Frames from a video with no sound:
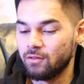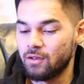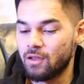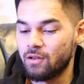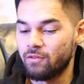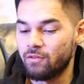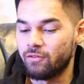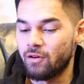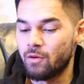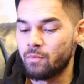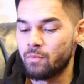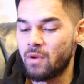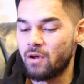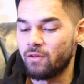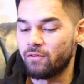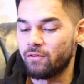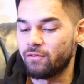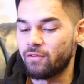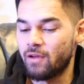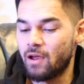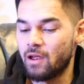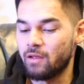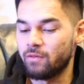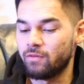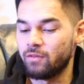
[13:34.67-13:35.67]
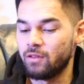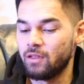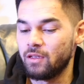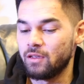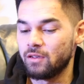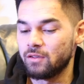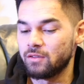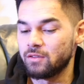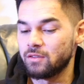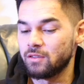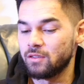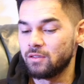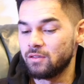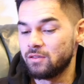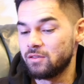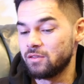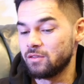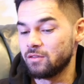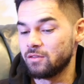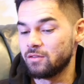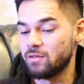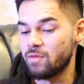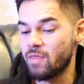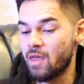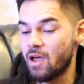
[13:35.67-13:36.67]
yeah, from my 5 years
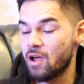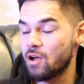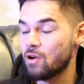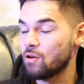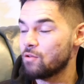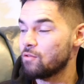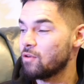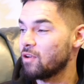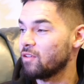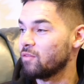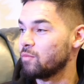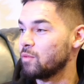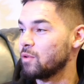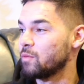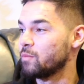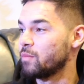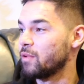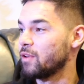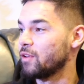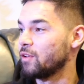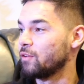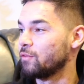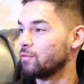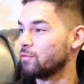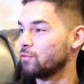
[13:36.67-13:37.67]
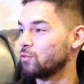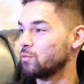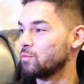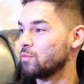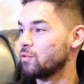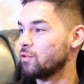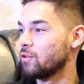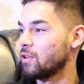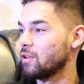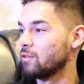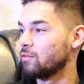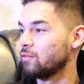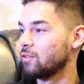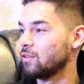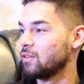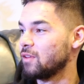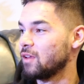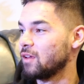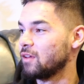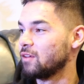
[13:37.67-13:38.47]
until now, I've been playing football every